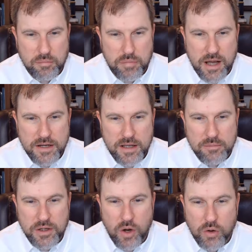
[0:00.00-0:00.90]
Biden had
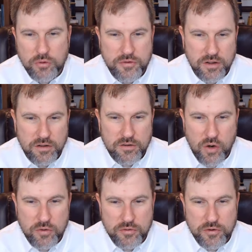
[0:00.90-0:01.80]
been hosting
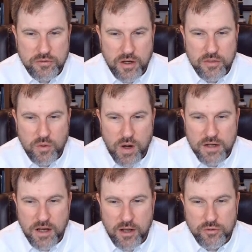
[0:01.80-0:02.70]
donors inside the
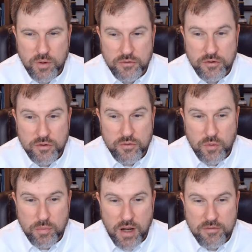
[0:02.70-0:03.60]
White House residence for
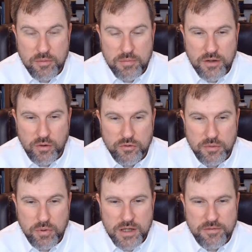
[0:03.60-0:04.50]
private meals
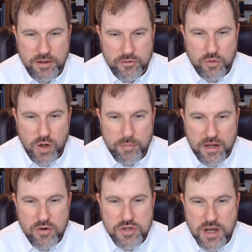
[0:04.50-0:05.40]
and briefings to help
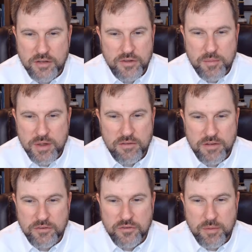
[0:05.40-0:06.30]
energize them and
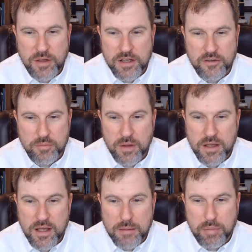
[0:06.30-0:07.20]
convince them that he has
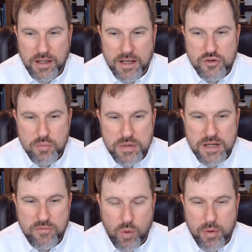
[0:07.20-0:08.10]
a plan to
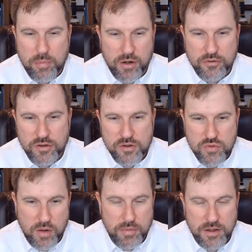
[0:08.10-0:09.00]
beat former President
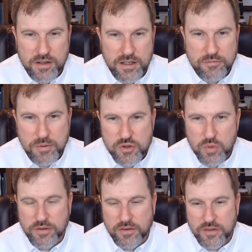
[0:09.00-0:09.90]
Trump. He's been
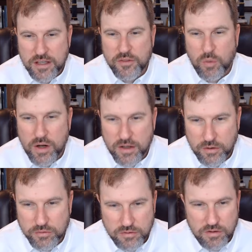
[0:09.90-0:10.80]
doing this in the White House.